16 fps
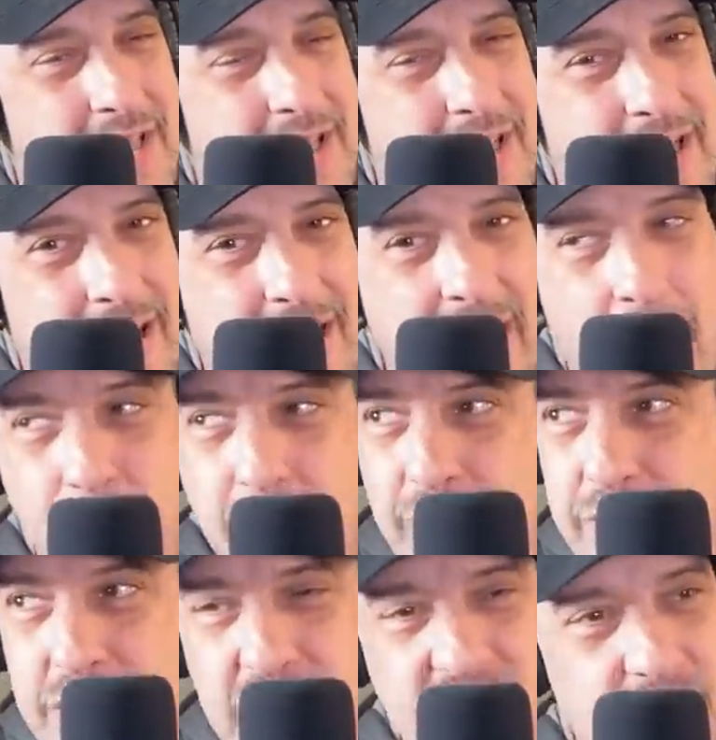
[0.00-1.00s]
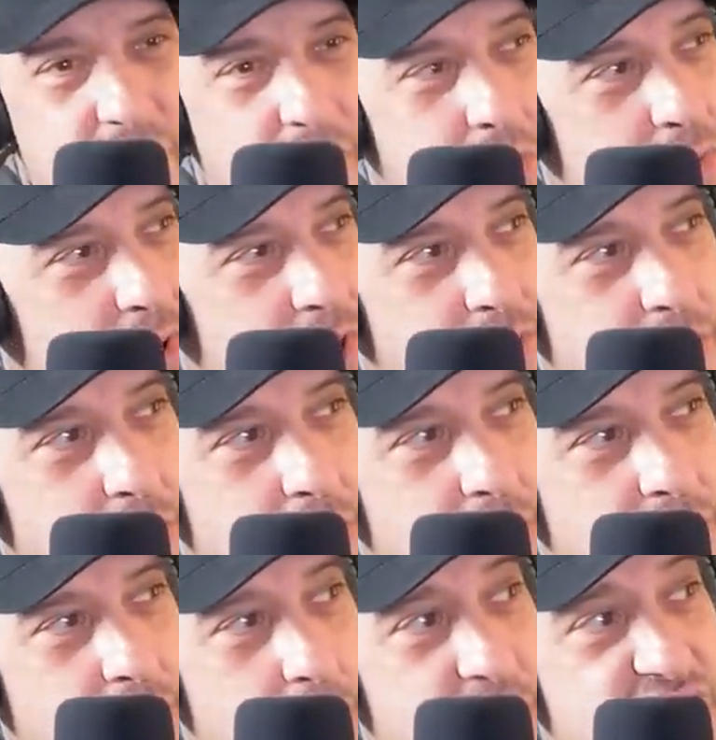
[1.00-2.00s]
uh, caporegime known, uh,
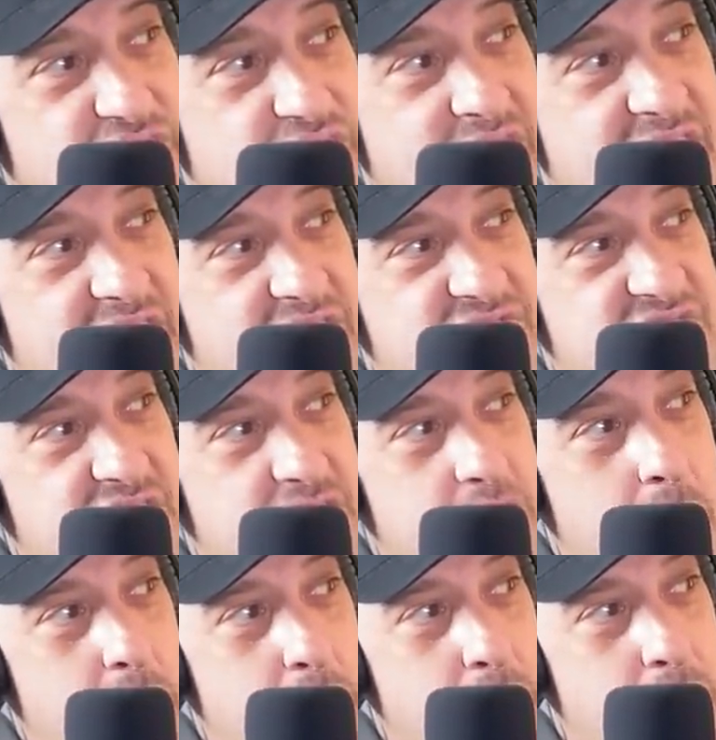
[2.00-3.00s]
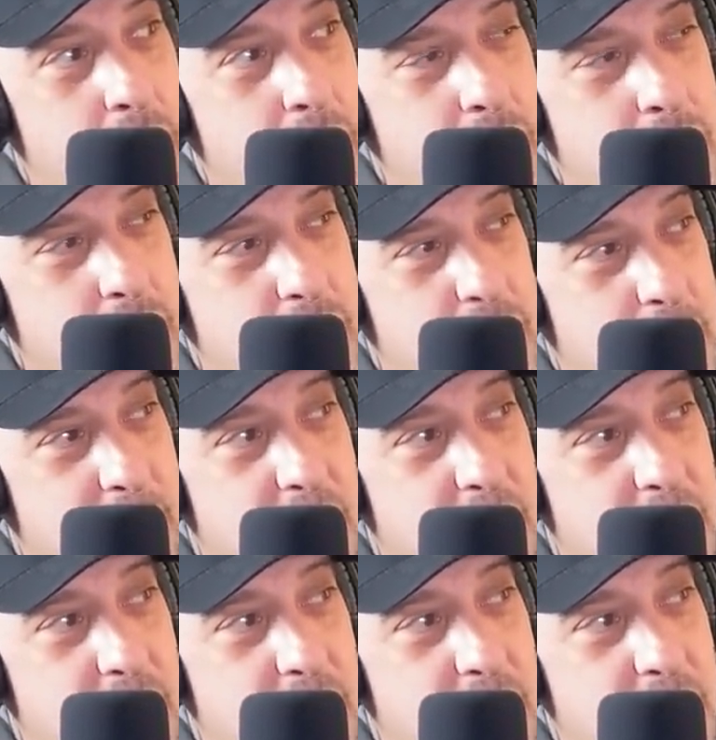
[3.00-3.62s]
known as Frank Sindone or the